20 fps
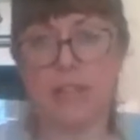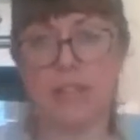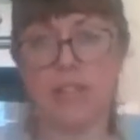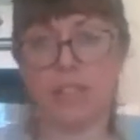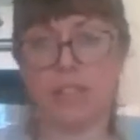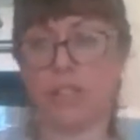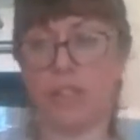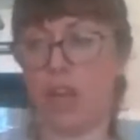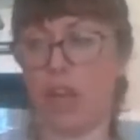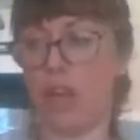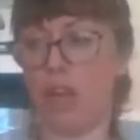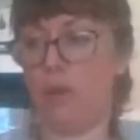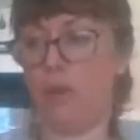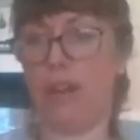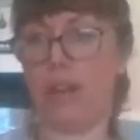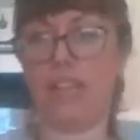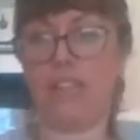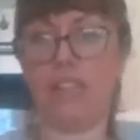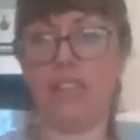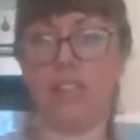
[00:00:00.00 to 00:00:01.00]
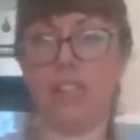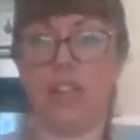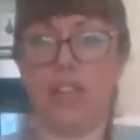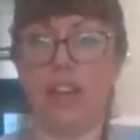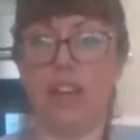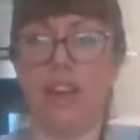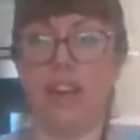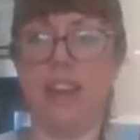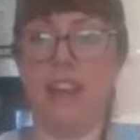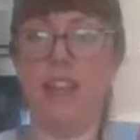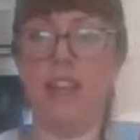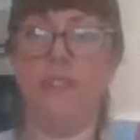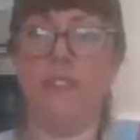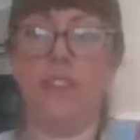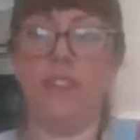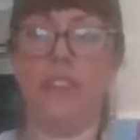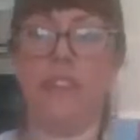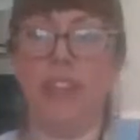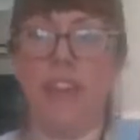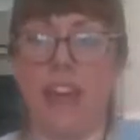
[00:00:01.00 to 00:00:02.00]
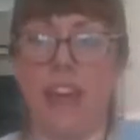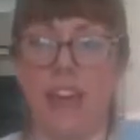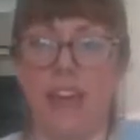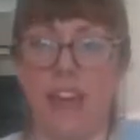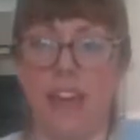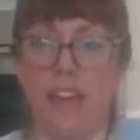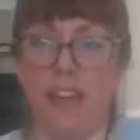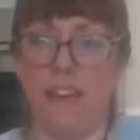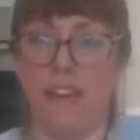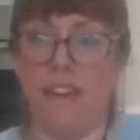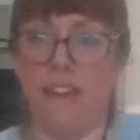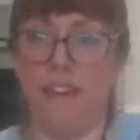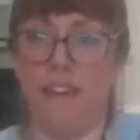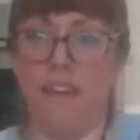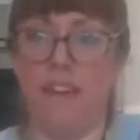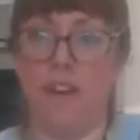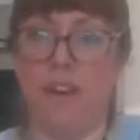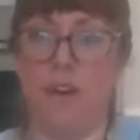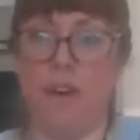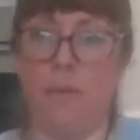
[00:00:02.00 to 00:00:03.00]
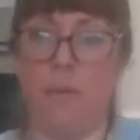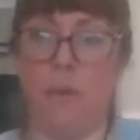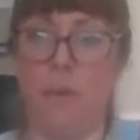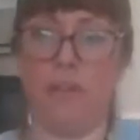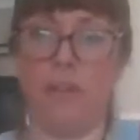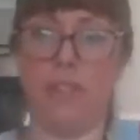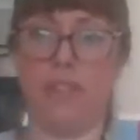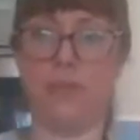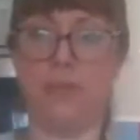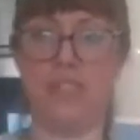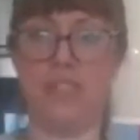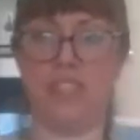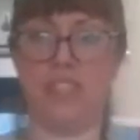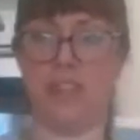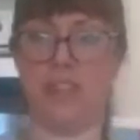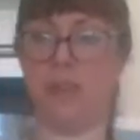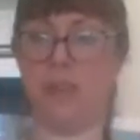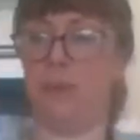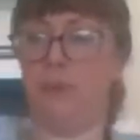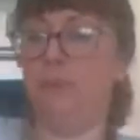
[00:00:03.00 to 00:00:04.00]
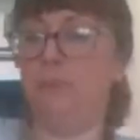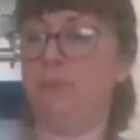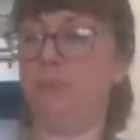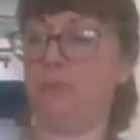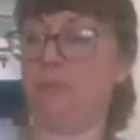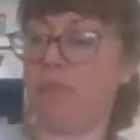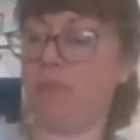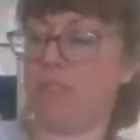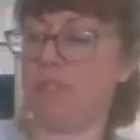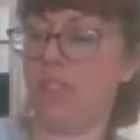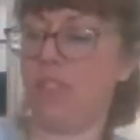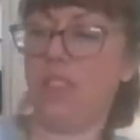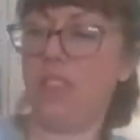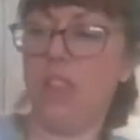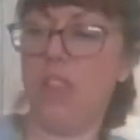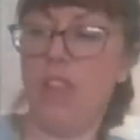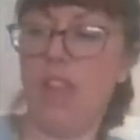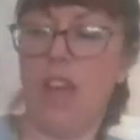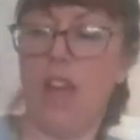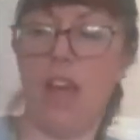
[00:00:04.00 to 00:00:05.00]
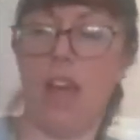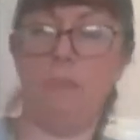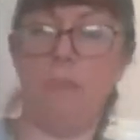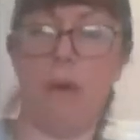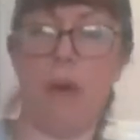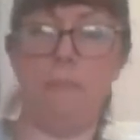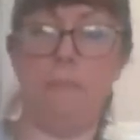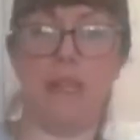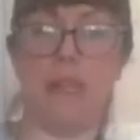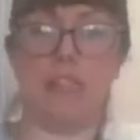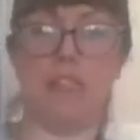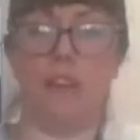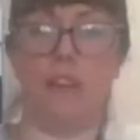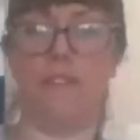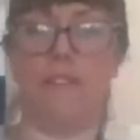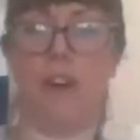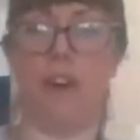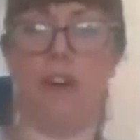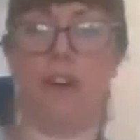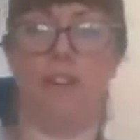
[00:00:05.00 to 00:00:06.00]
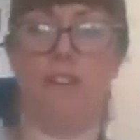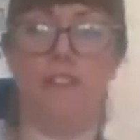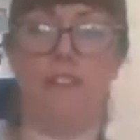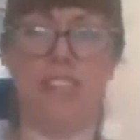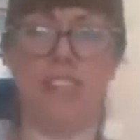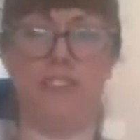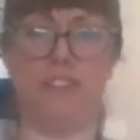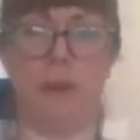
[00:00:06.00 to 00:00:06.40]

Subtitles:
So let's just leave it there whilst we do a bit of the rest